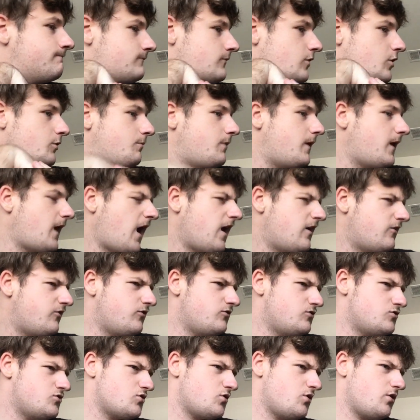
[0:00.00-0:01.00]
Hope you guys
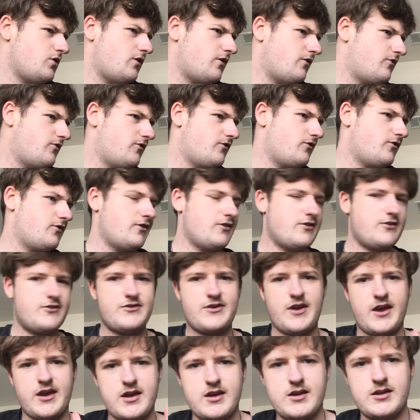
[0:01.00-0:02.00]
enjoyed this
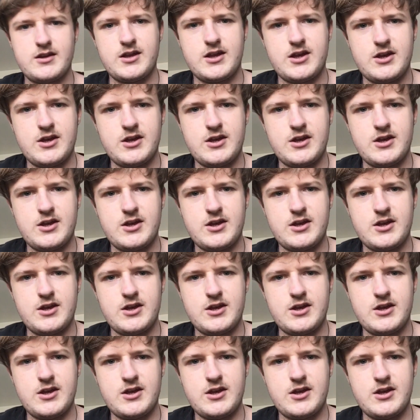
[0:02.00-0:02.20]
second